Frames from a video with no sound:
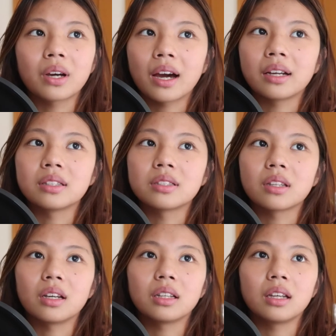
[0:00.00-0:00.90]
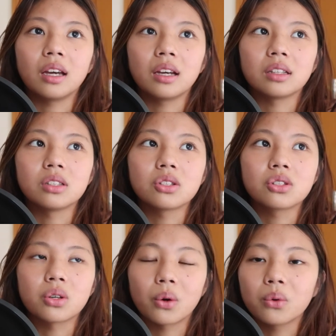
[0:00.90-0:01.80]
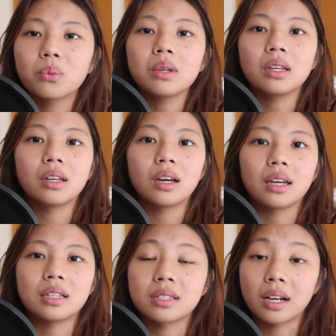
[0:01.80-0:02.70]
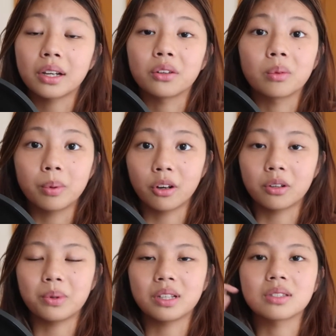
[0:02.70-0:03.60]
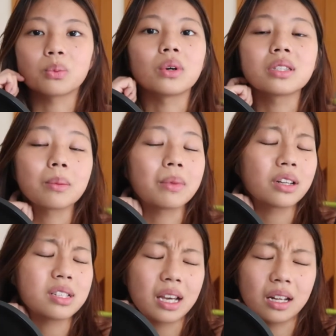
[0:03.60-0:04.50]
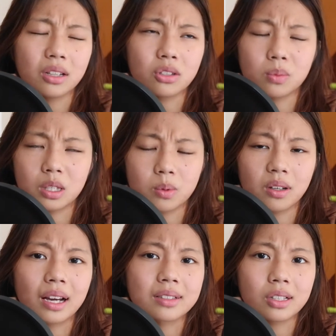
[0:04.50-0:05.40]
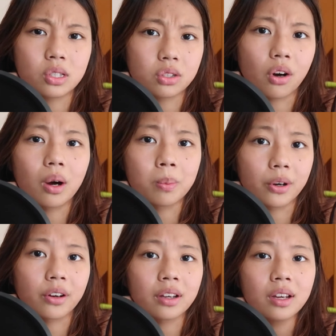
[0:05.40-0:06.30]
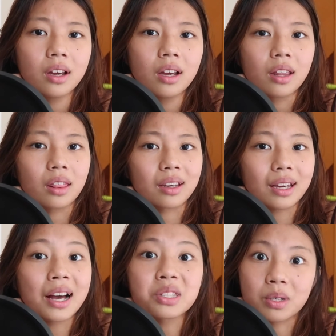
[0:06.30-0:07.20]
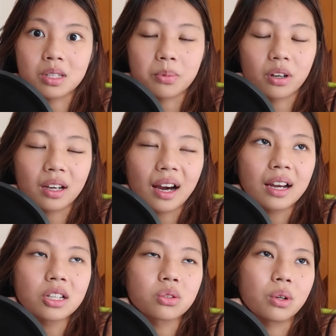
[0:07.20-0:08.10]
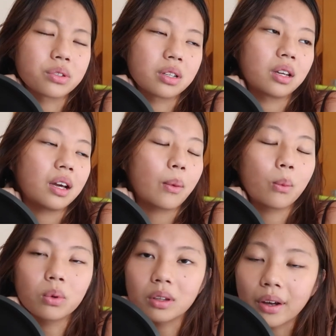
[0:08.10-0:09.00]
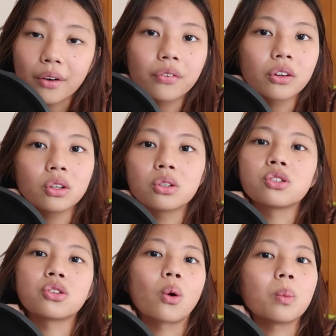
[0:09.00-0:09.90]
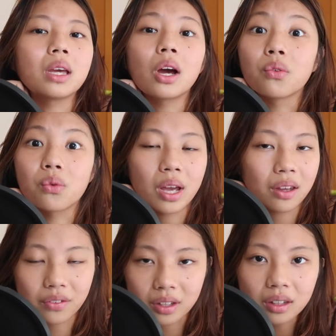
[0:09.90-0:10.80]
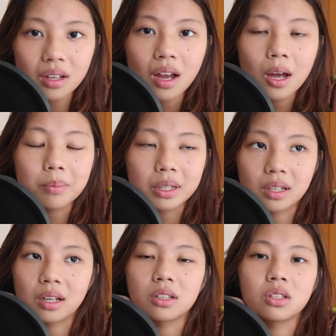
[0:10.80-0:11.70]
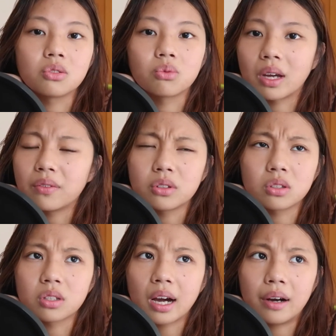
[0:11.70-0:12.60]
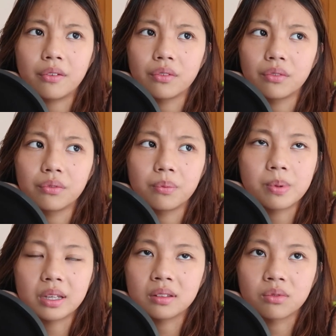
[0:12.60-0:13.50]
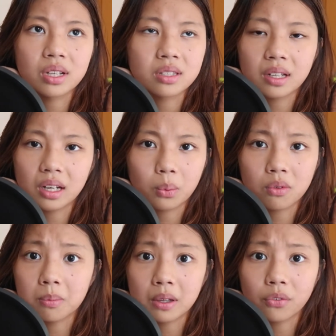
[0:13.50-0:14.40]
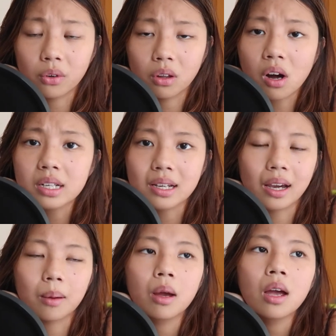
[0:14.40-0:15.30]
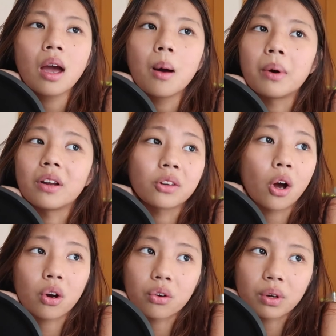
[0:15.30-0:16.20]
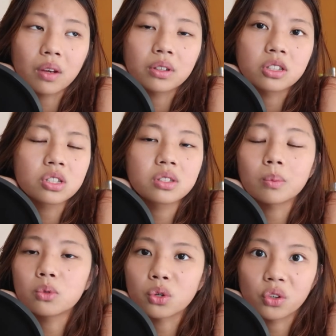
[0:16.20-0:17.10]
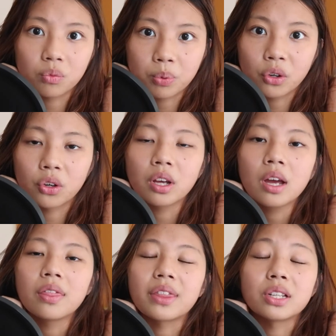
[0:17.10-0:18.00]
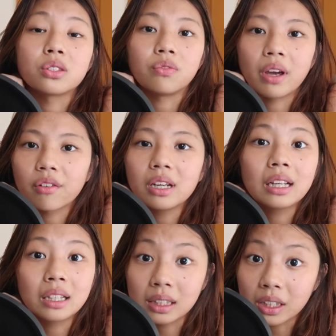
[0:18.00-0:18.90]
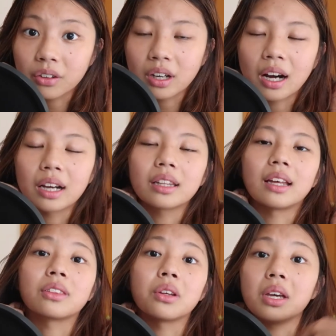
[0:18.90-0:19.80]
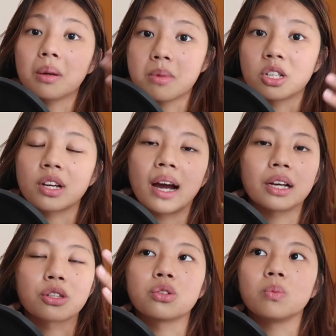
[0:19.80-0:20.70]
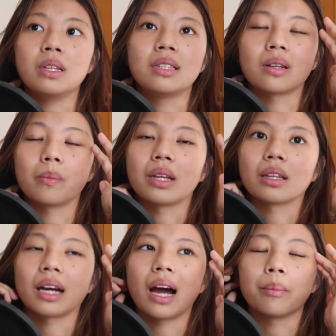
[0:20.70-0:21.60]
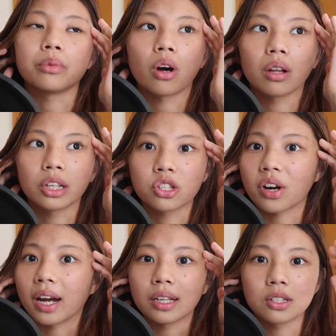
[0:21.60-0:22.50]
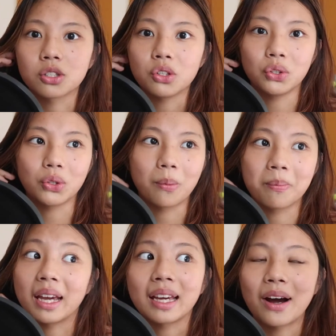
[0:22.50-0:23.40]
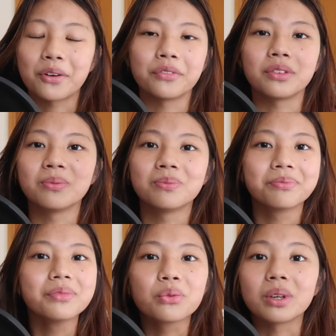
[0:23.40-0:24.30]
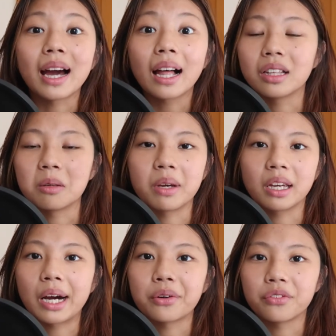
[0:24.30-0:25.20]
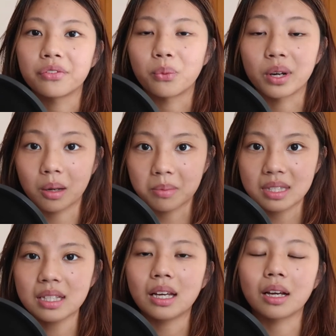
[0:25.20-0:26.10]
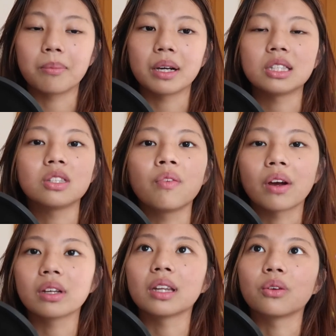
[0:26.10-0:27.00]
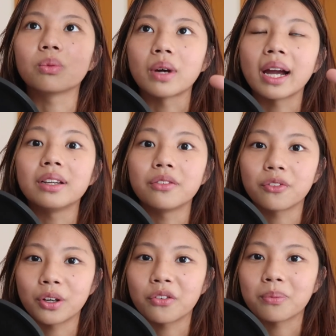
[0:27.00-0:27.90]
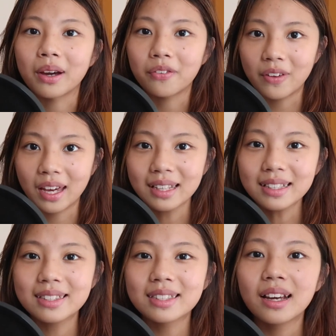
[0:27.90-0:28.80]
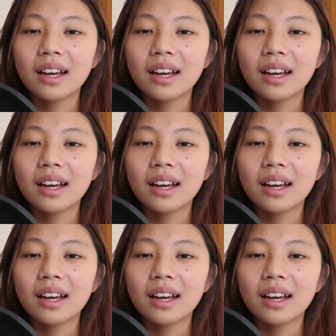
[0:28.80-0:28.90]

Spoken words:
guys can show me a sign of a bird, because once I meditated to my spirit guides and I saw a bird as my spirit guide. So I was like, I would love for you to show me a raven, because ravens have been resonating with me for a long time. But if not a raven, just some sort of bird that is very clear cut. Like the image has to be something that I'm not trying to pick out of reality, pick out of what I'm seeing, but it's very right in front of my face.